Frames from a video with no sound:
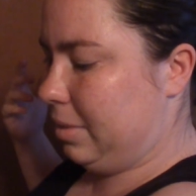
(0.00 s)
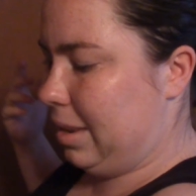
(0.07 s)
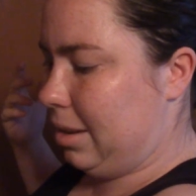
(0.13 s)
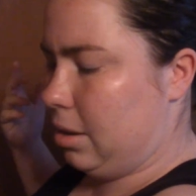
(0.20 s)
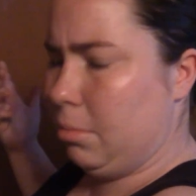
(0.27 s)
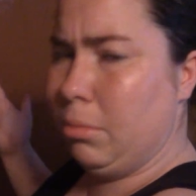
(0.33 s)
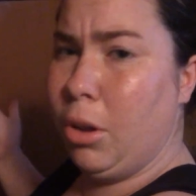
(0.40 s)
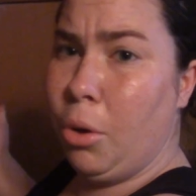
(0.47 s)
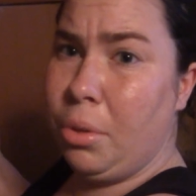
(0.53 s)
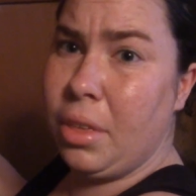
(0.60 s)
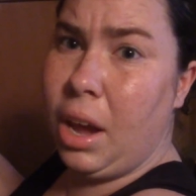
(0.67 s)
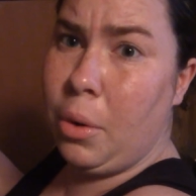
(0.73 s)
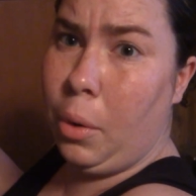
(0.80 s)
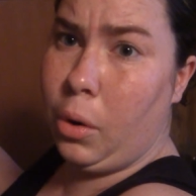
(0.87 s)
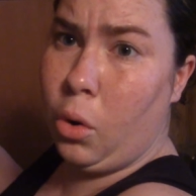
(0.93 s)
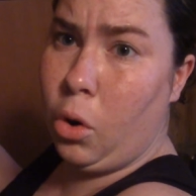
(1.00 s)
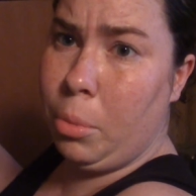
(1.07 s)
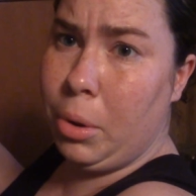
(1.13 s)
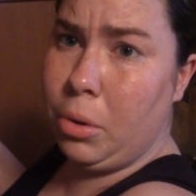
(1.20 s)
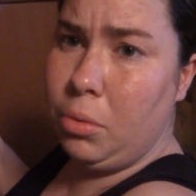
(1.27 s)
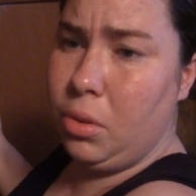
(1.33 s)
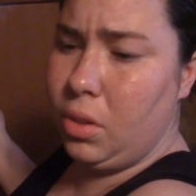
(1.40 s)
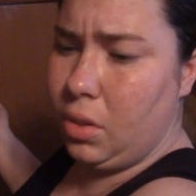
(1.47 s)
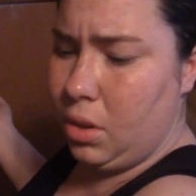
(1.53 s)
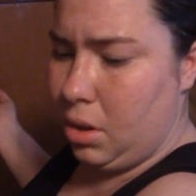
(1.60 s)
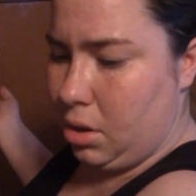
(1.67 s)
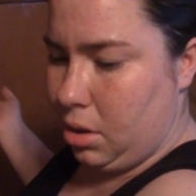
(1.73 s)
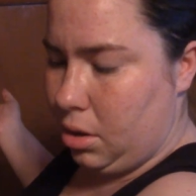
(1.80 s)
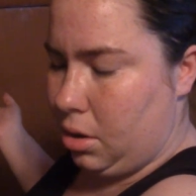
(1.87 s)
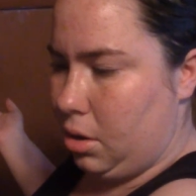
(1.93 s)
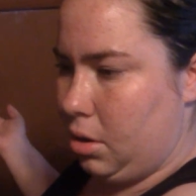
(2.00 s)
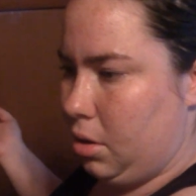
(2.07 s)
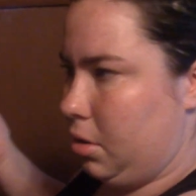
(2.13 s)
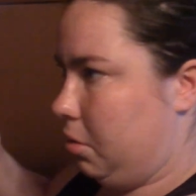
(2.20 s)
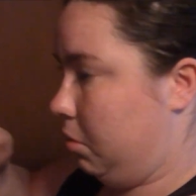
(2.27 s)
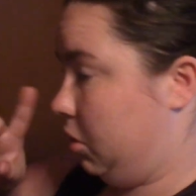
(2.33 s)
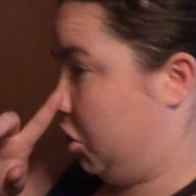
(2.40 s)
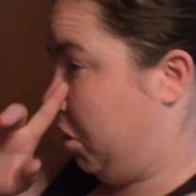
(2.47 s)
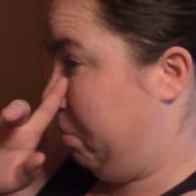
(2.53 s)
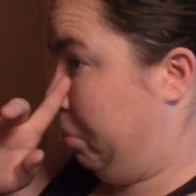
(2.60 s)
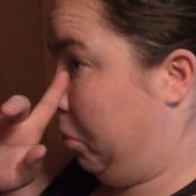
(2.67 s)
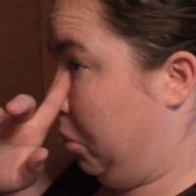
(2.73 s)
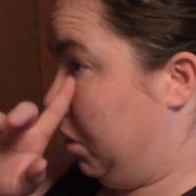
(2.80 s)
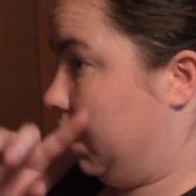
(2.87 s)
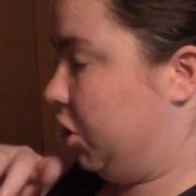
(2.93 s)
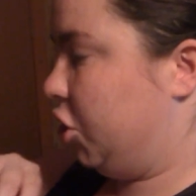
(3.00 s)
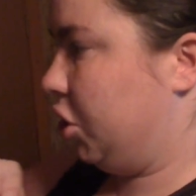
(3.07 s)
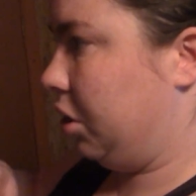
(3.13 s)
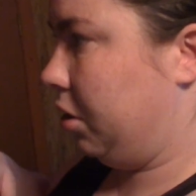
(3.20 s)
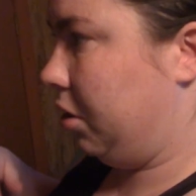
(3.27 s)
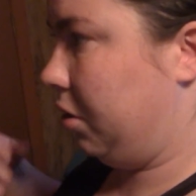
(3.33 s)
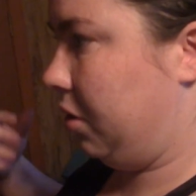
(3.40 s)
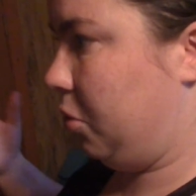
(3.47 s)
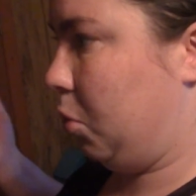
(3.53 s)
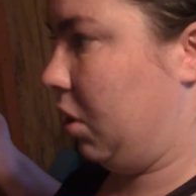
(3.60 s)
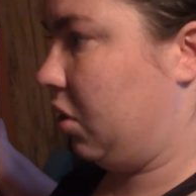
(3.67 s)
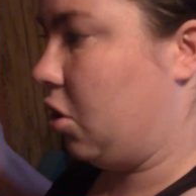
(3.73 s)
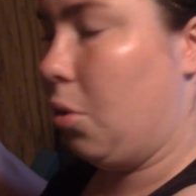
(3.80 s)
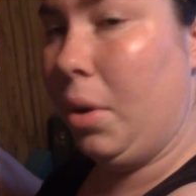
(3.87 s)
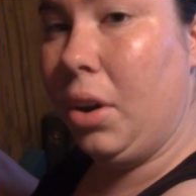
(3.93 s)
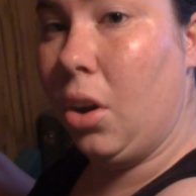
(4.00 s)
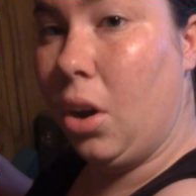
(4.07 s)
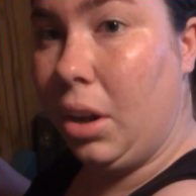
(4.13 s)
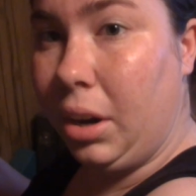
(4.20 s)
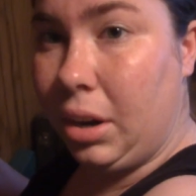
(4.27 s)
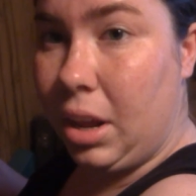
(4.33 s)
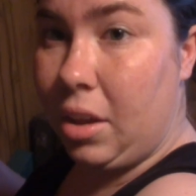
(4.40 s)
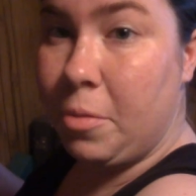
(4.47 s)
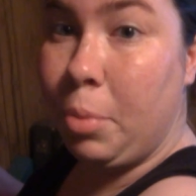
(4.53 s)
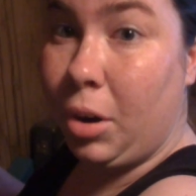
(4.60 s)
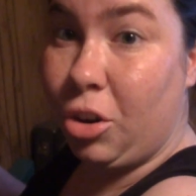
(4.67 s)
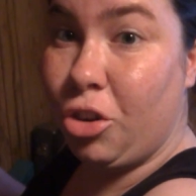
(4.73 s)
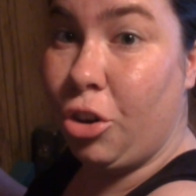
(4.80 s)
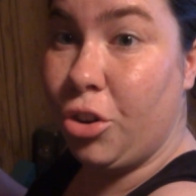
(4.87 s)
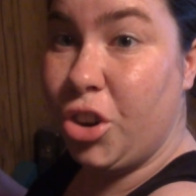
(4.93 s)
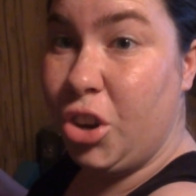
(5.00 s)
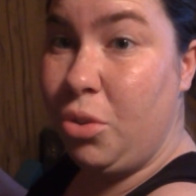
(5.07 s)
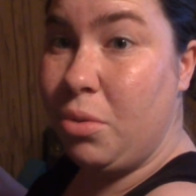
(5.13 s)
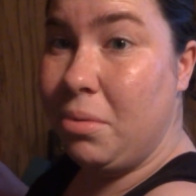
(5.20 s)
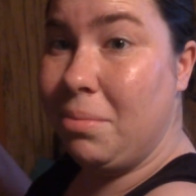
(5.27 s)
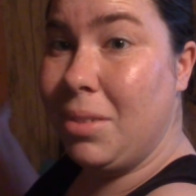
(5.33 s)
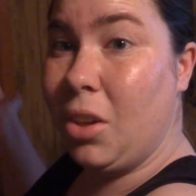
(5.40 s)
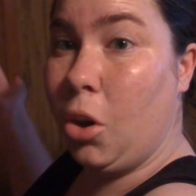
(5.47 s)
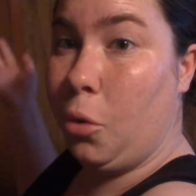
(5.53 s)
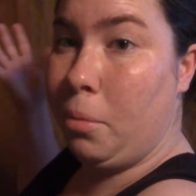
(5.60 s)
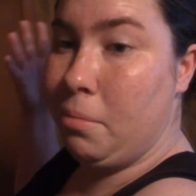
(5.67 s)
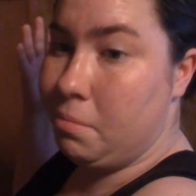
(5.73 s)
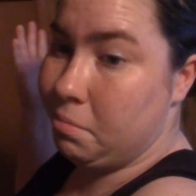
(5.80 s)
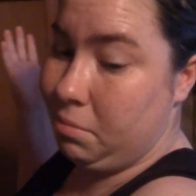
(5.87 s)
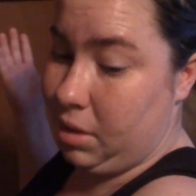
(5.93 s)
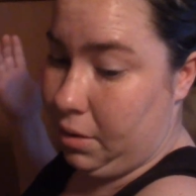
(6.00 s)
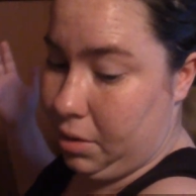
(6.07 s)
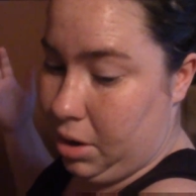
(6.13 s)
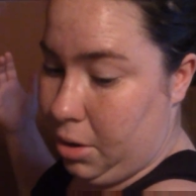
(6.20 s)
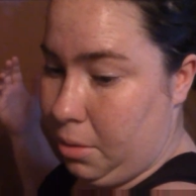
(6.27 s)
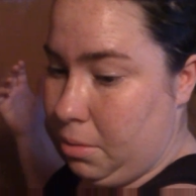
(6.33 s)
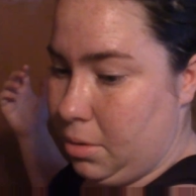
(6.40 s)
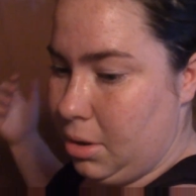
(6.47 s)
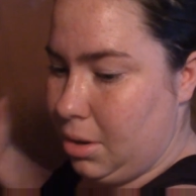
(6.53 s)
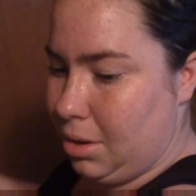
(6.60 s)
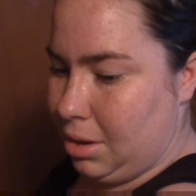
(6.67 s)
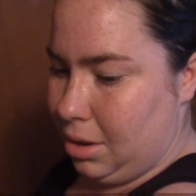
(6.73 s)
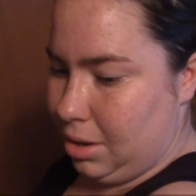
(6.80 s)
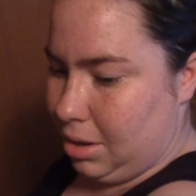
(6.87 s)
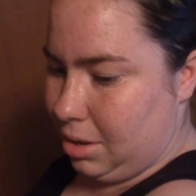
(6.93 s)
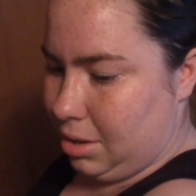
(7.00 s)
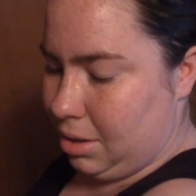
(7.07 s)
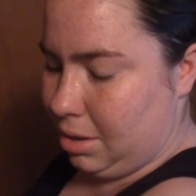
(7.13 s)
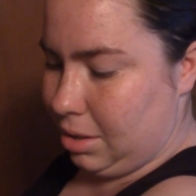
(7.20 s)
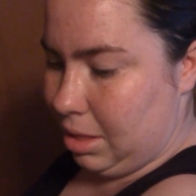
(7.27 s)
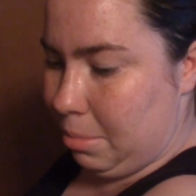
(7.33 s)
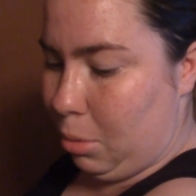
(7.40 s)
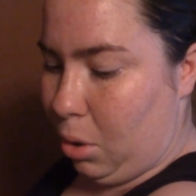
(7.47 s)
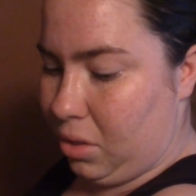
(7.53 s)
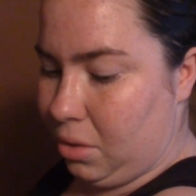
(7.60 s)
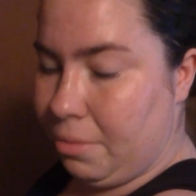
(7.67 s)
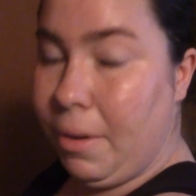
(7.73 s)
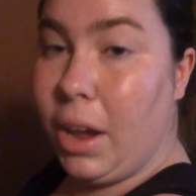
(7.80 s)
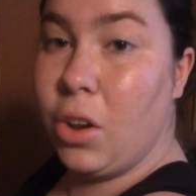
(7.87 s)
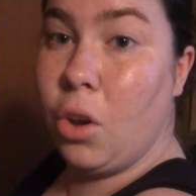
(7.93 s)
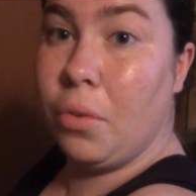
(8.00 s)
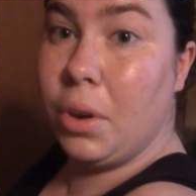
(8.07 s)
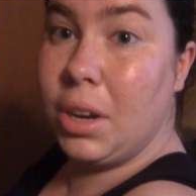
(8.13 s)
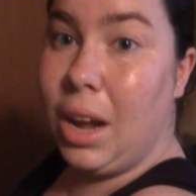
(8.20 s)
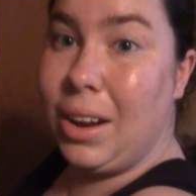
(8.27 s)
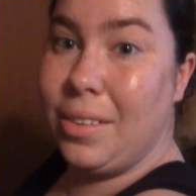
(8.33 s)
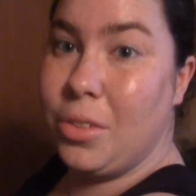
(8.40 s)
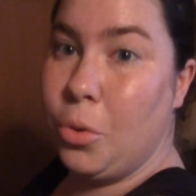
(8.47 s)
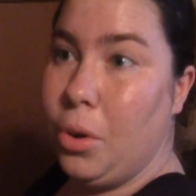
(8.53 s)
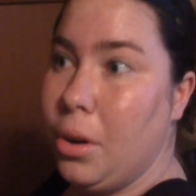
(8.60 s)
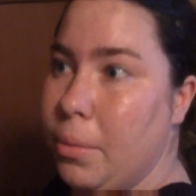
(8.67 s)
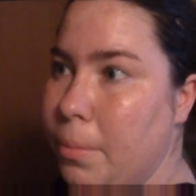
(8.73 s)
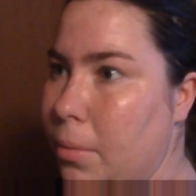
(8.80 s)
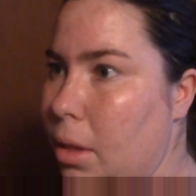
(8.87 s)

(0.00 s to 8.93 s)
low thyroid hormones, which I'm pretty sure is what's going on, and he's pretty sure too. So, never know. And the boys are fighting over a dinosaur.